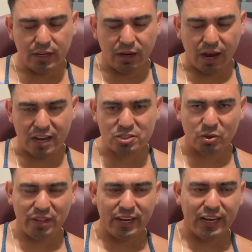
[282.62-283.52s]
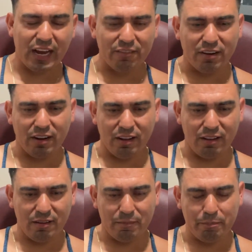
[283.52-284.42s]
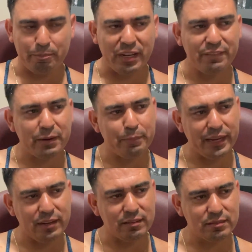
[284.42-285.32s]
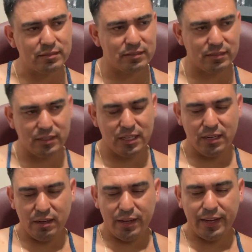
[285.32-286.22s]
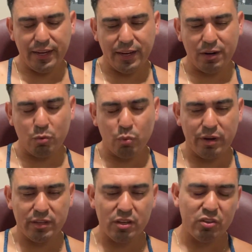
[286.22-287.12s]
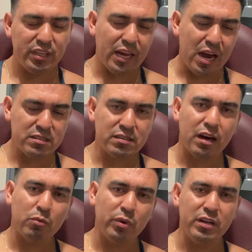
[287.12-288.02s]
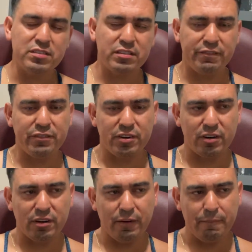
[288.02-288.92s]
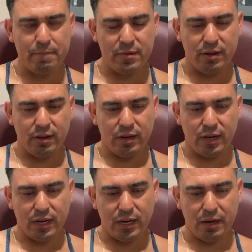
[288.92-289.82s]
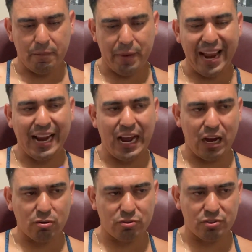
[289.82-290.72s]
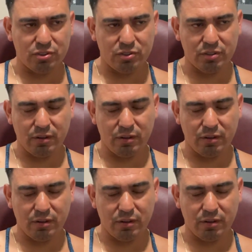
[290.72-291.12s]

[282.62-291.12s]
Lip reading: Also, they have pelvic pain, and when the UTIs are really severe, may cause,